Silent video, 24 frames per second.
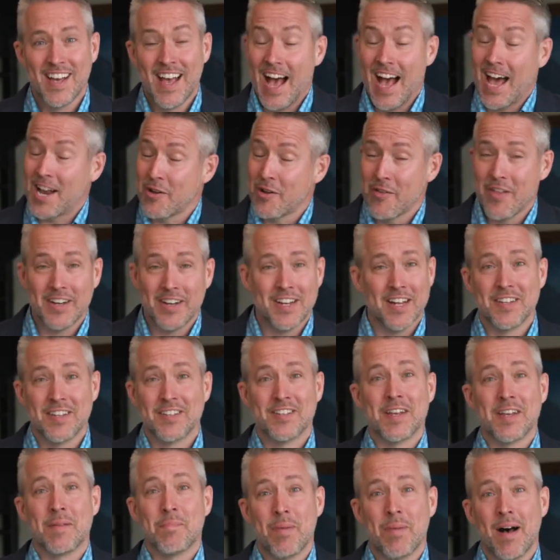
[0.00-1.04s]
I know that doesn't
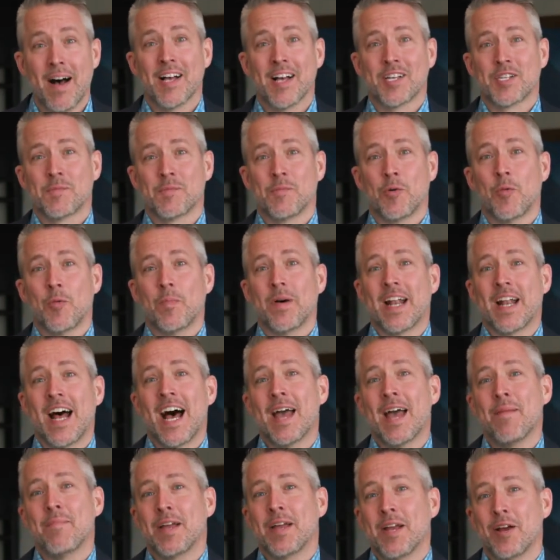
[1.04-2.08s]
seem possible, but
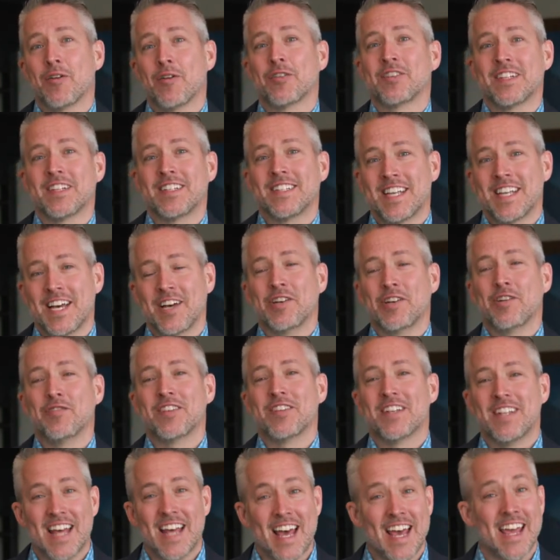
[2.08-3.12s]
I am here to tell you
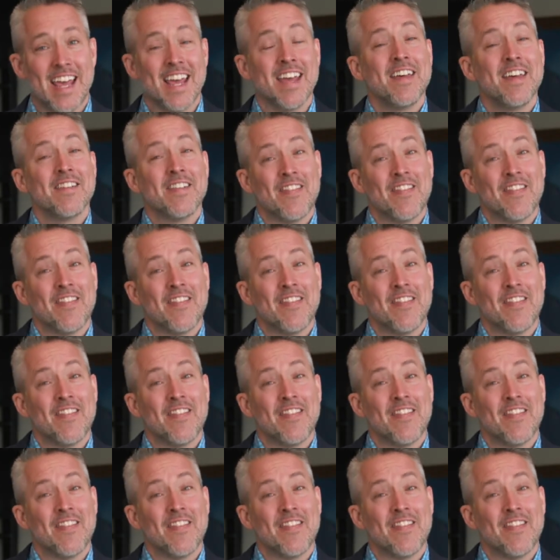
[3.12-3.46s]
today